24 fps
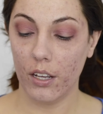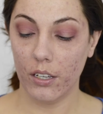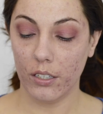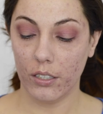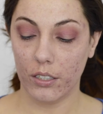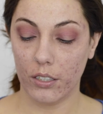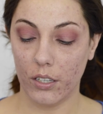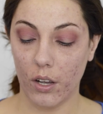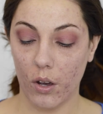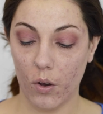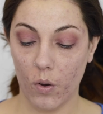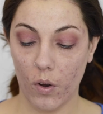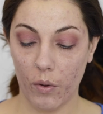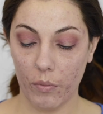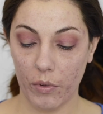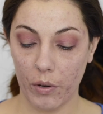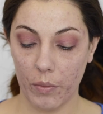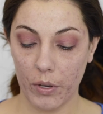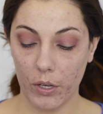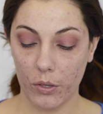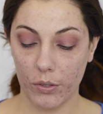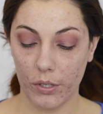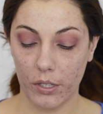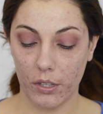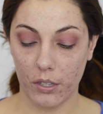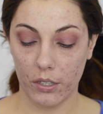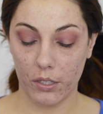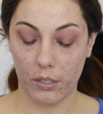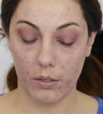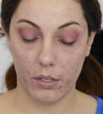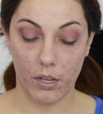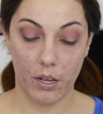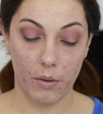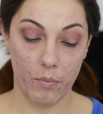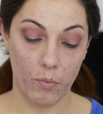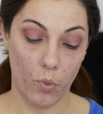So I'm going to be using
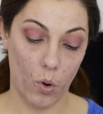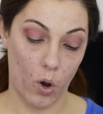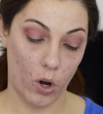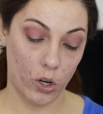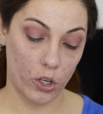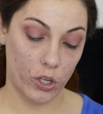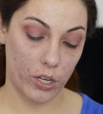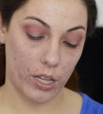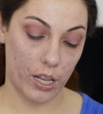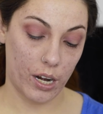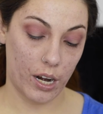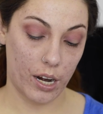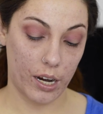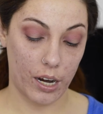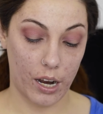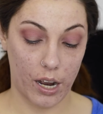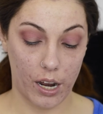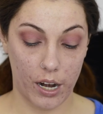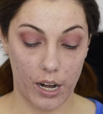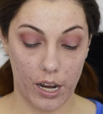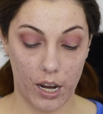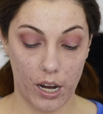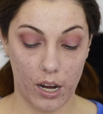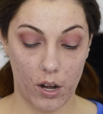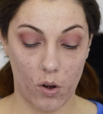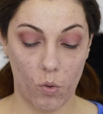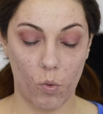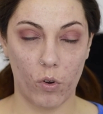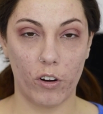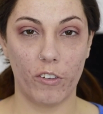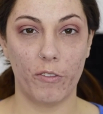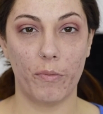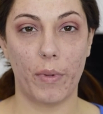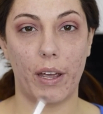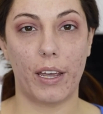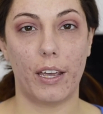this brush that I got in one
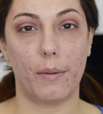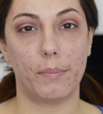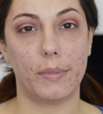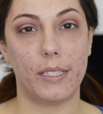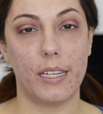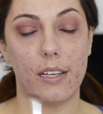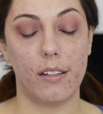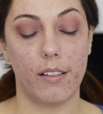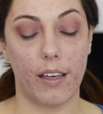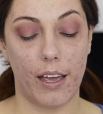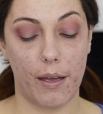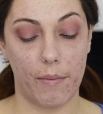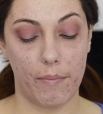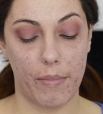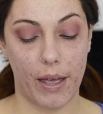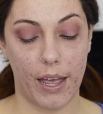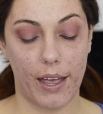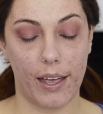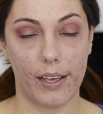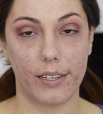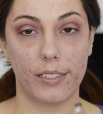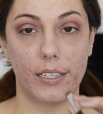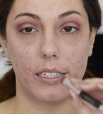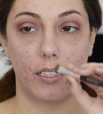of my Ipsy Glam bags.